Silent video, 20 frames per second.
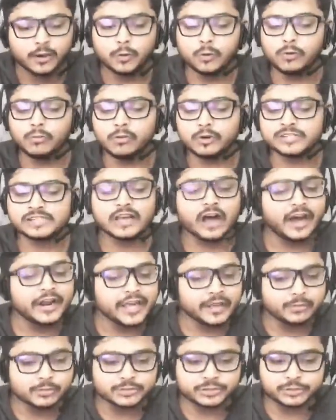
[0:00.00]
who was
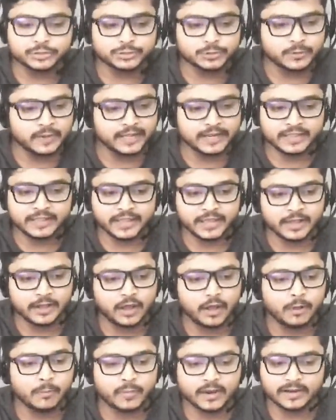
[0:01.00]
unable to do anything at
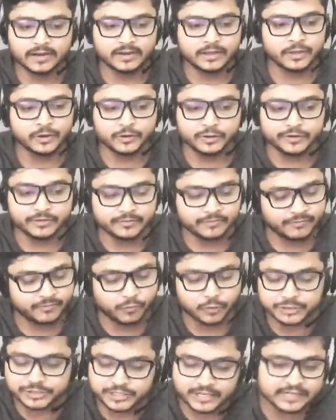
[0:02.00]
all. But, you know,
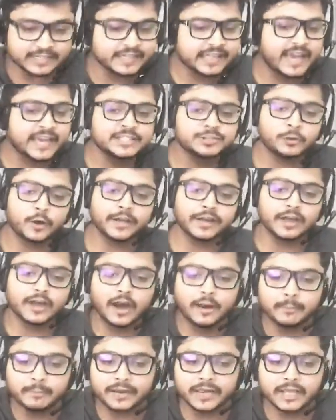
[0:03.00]
unfortunately, I joined a
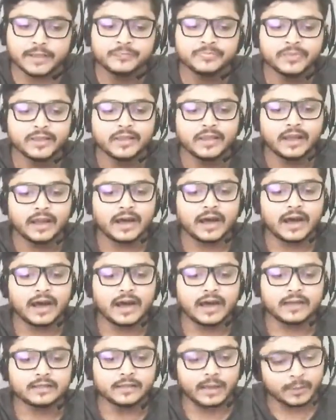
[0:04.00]
company.
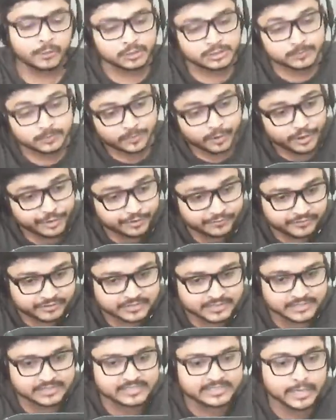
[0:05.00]
I was a part of
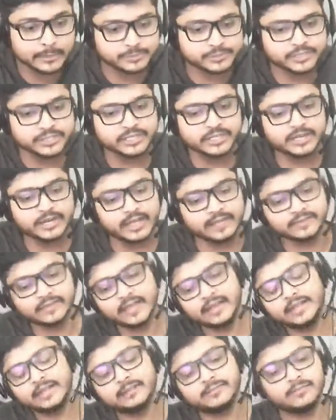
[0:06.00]
its inception, and
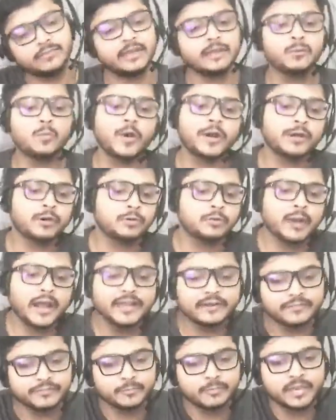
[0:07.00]
then it went on
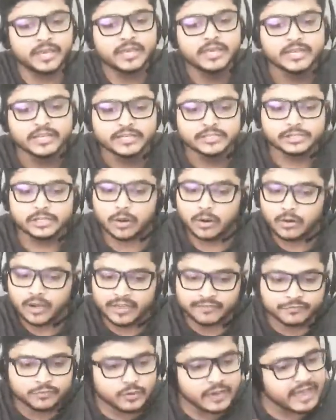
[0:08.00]
right for me. So
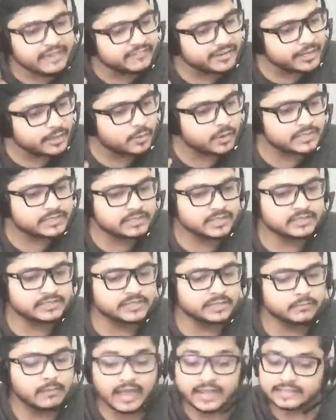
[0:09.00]
if you have any
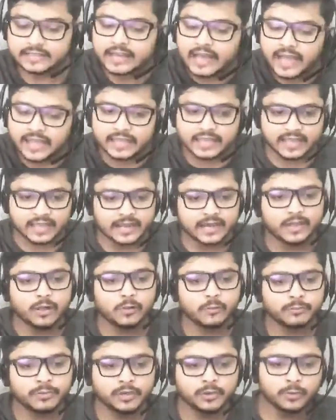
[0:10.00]
questions in mind that I can
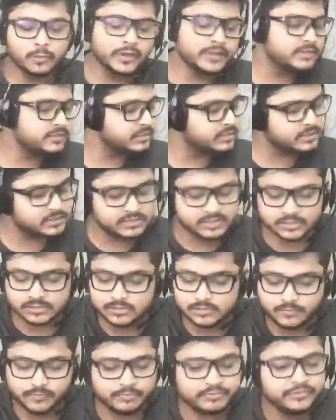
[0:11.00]
help you with, just